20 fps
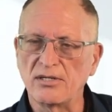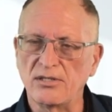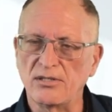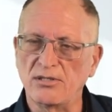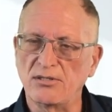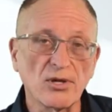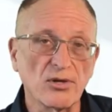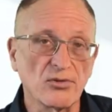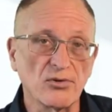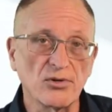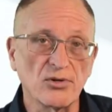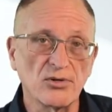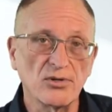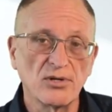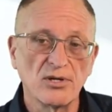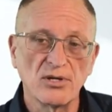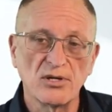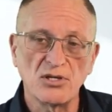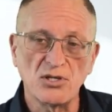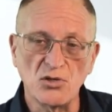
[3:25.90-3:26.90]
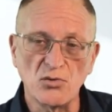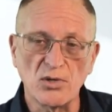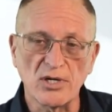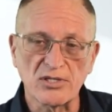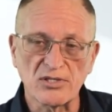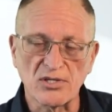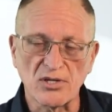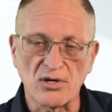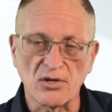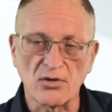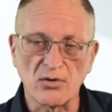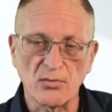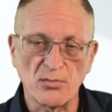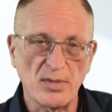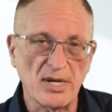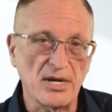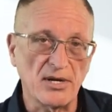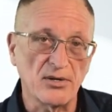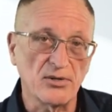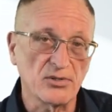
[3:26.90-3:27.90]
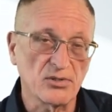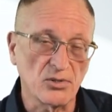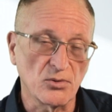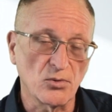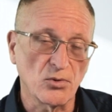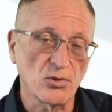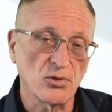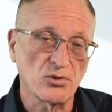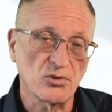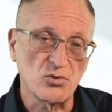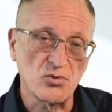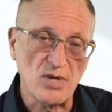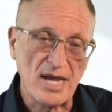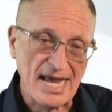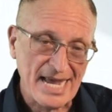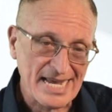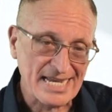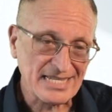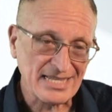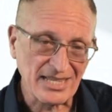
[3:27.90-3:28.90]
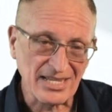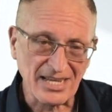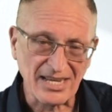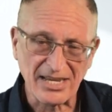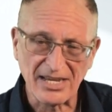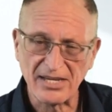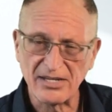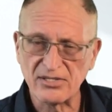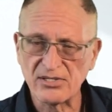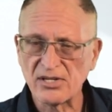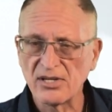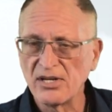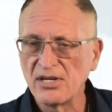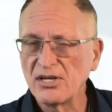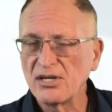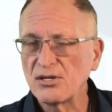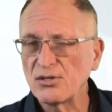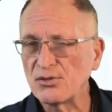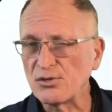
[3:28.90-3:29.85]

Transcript: uh, several other U S dollar pairs in order to analyze